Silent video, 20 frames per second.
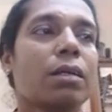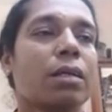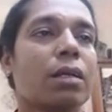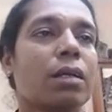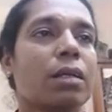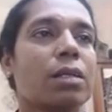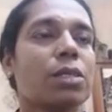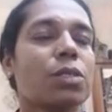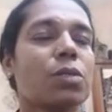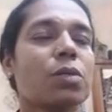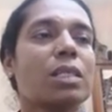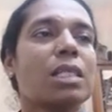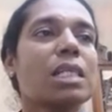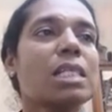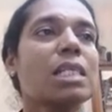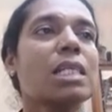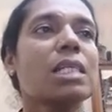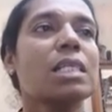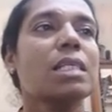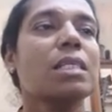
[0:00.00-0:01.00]
So this
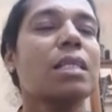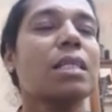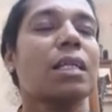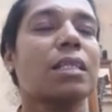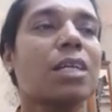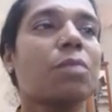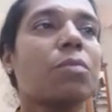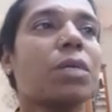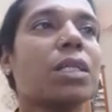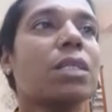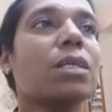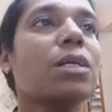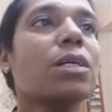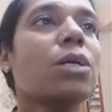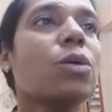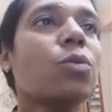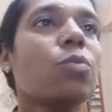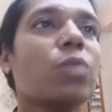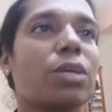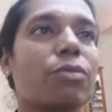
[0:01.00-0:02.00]
is nothing but the
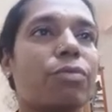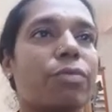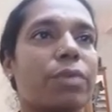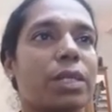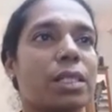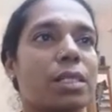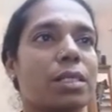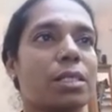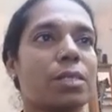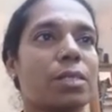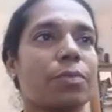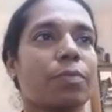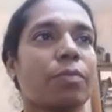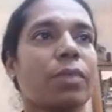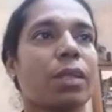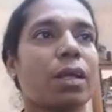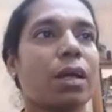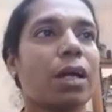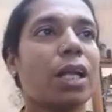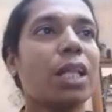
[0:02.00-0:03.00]
wavefronts.
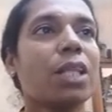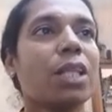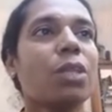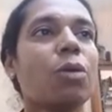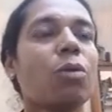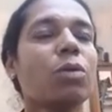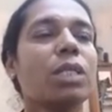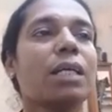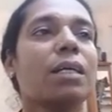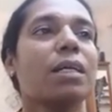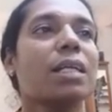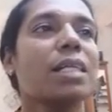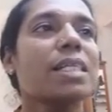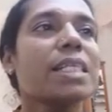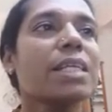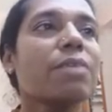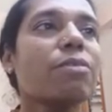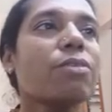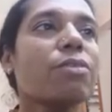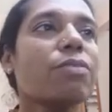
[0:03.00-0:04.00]
Although the
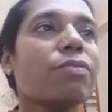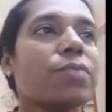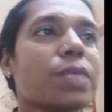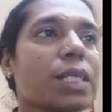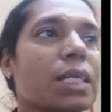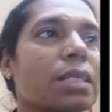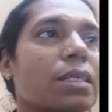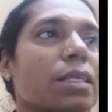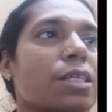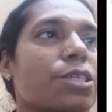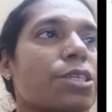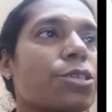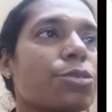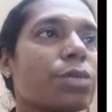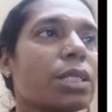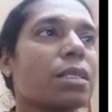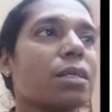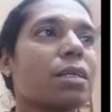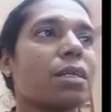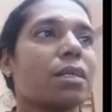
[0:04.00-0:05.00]
received signal
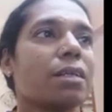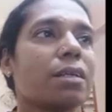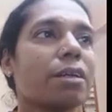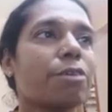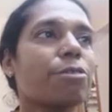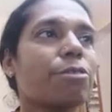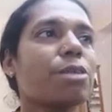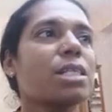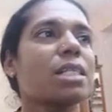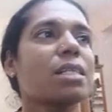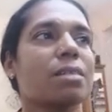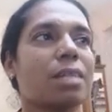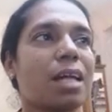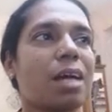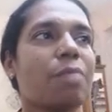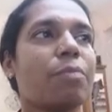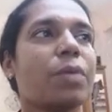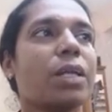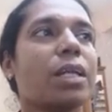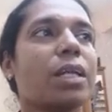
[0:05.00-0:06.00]
strength decreases
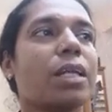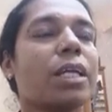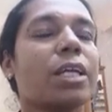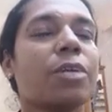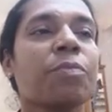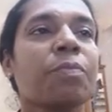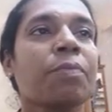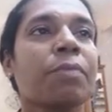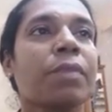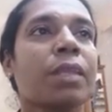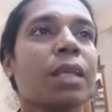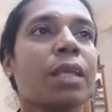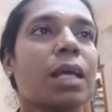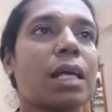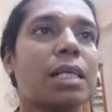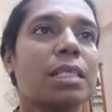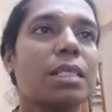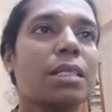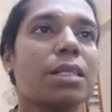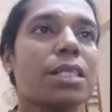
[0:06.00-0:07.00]
rapidly
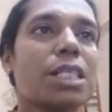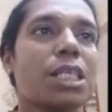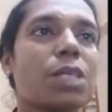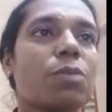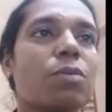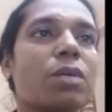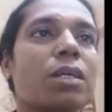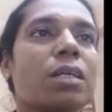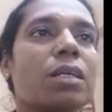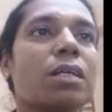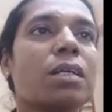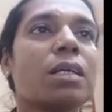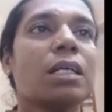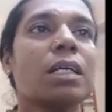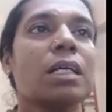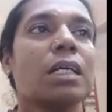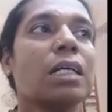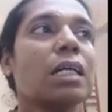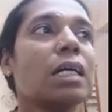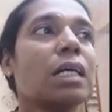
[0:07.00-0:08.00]
as the receiver
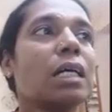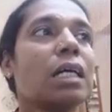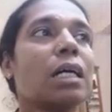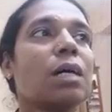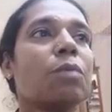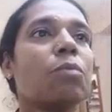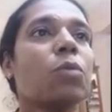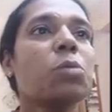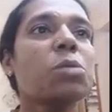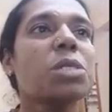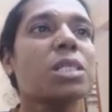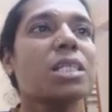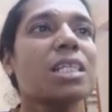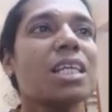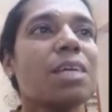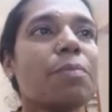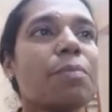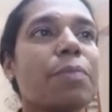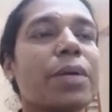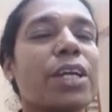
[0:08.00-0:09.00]
moves
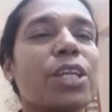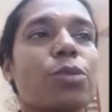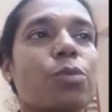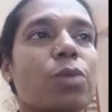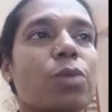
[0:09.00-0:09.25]
deeper into an